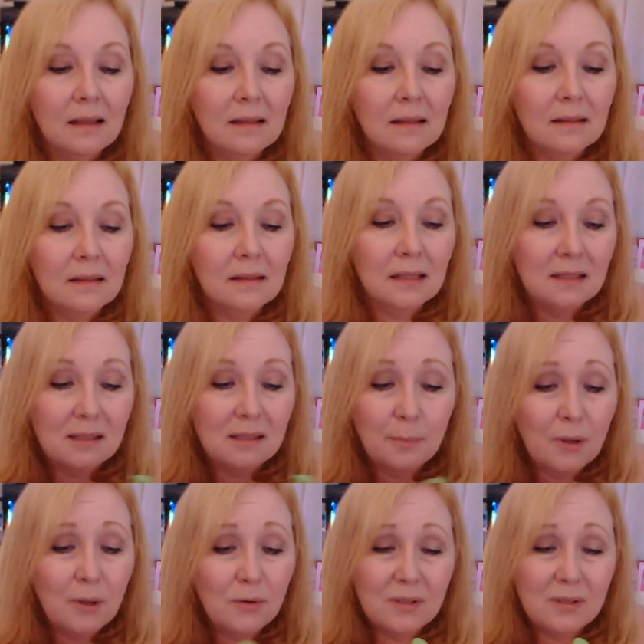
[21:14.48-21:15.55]
It's
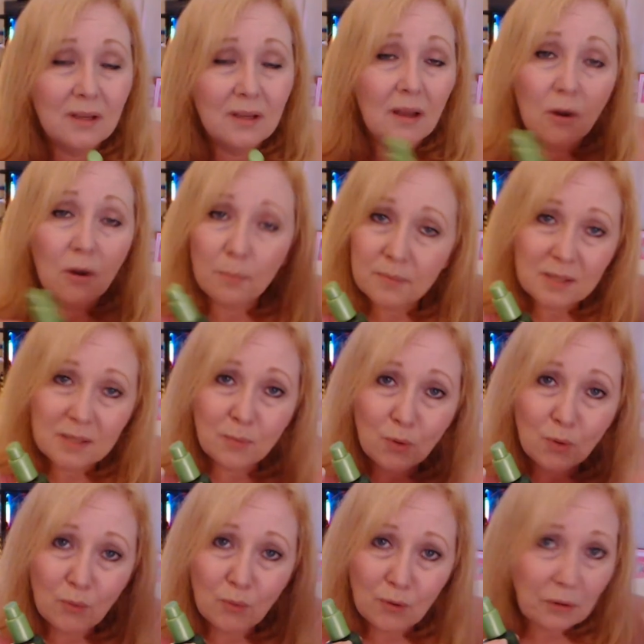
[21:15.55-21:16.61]
supposed to help
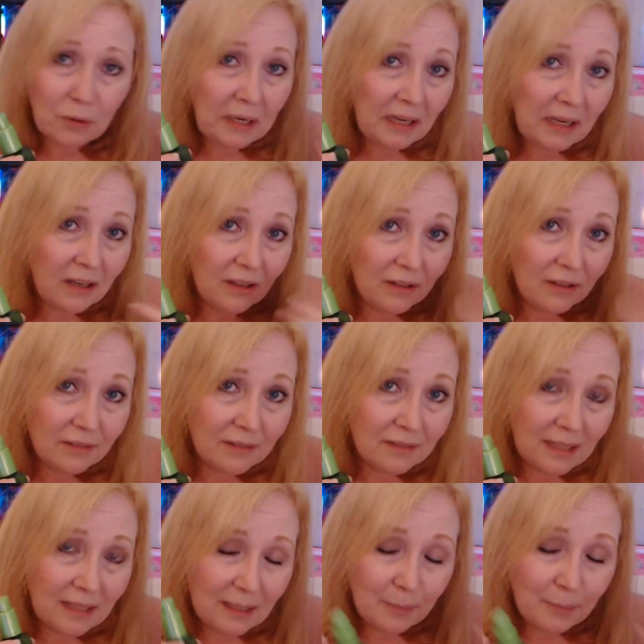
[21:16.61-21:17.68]
smooth your hair and
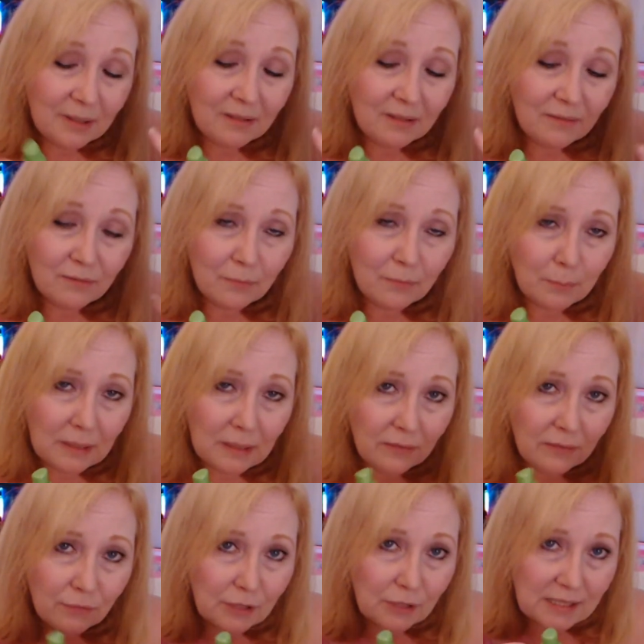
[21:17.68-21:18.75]
keep it from being
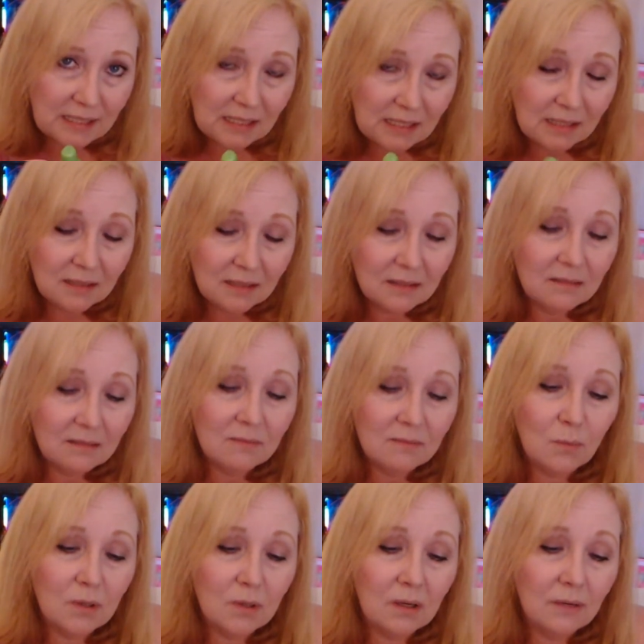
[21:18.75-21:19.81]
frizzy and
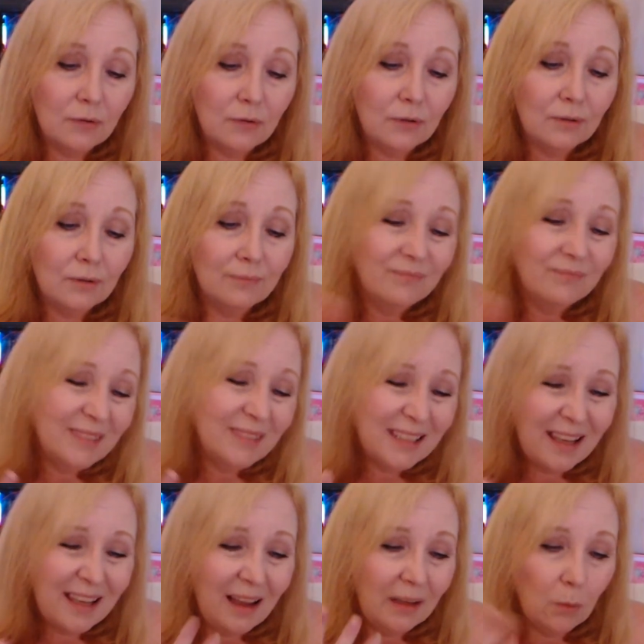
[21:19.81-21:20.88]
whatever. It
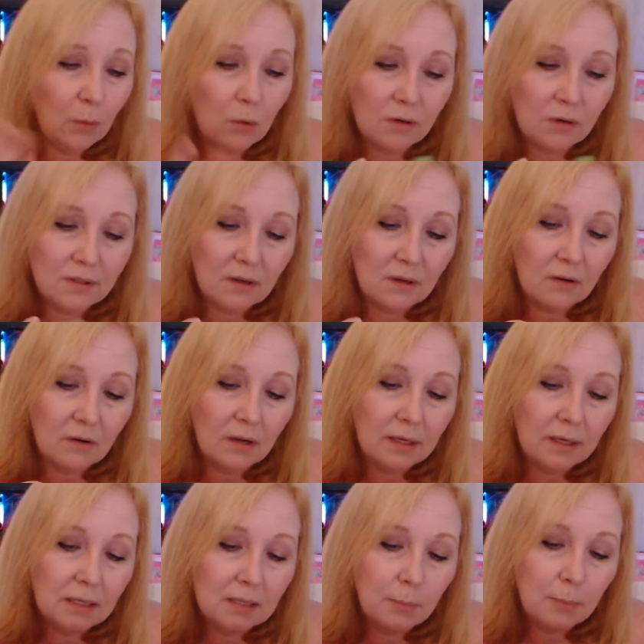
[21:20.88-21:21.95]
kind of works alright,
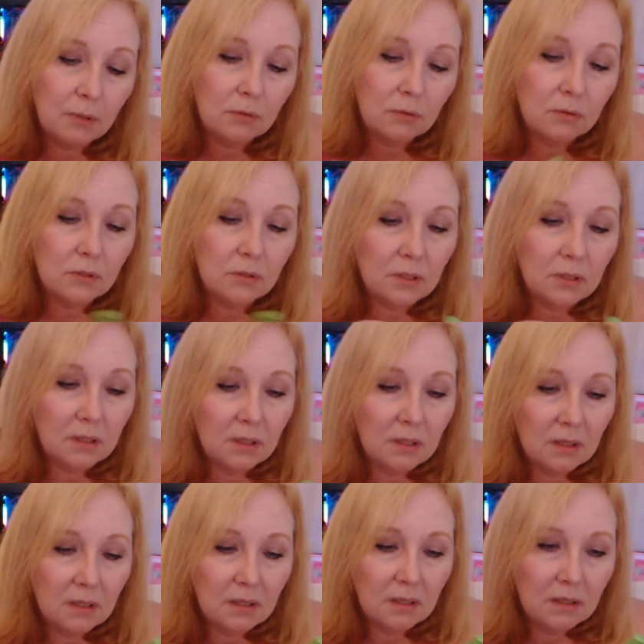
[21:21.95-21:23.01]
I suppose.
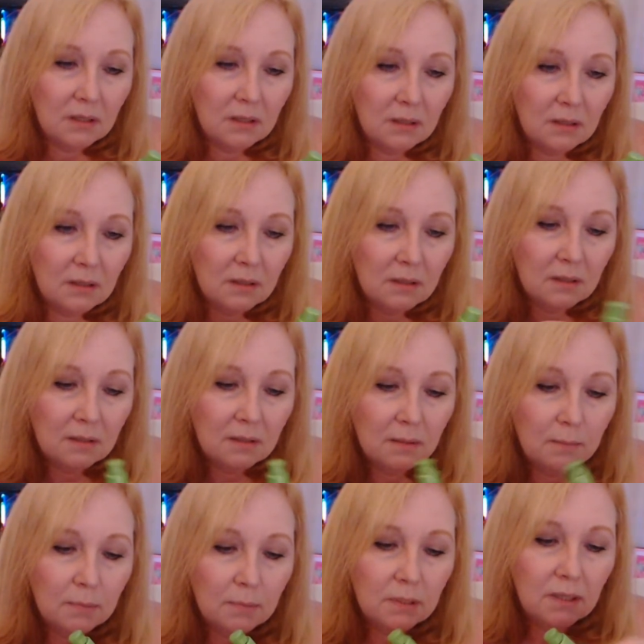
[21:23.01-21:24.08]

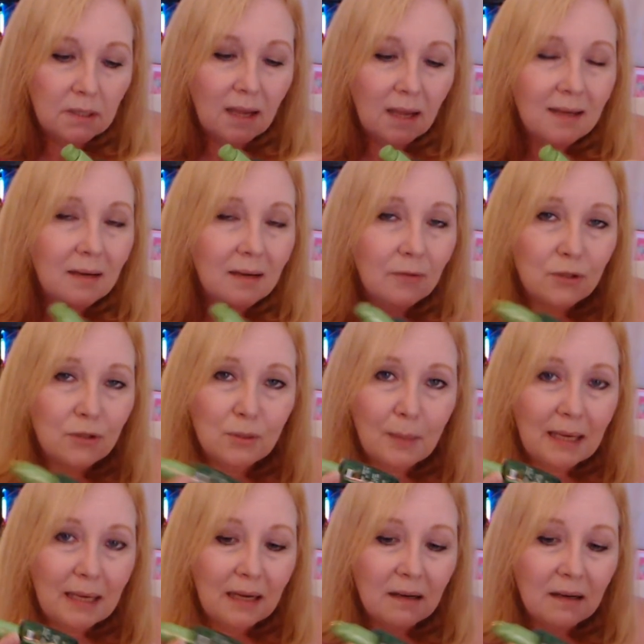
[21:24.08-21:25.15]
But I never do my
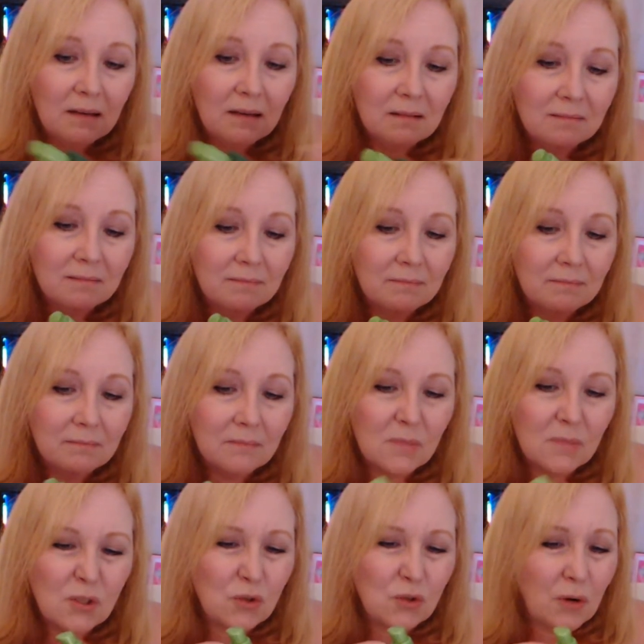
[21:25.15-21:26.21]
hair
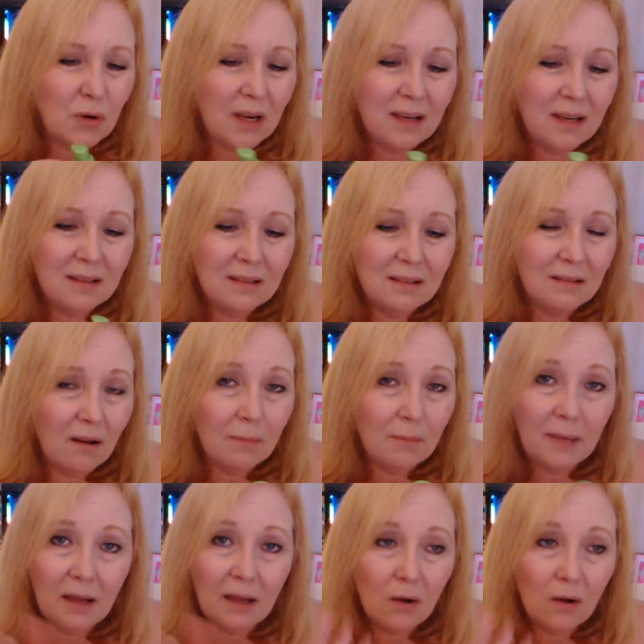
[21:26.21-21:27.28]
straight on
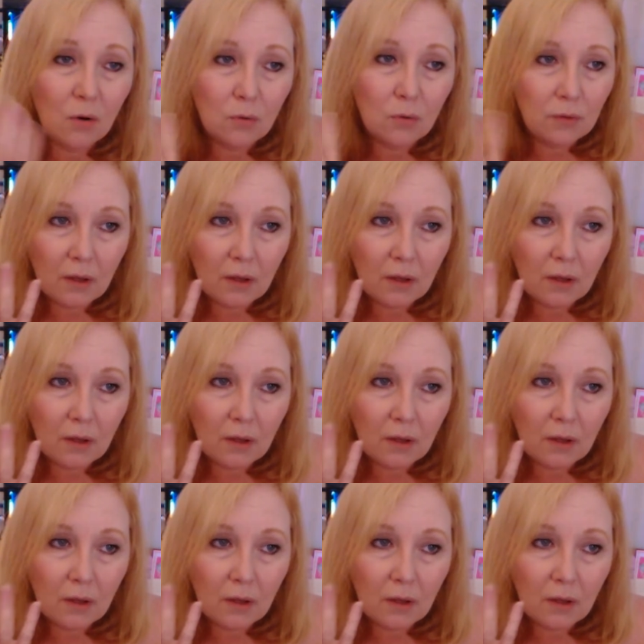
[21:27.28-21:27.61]
my own.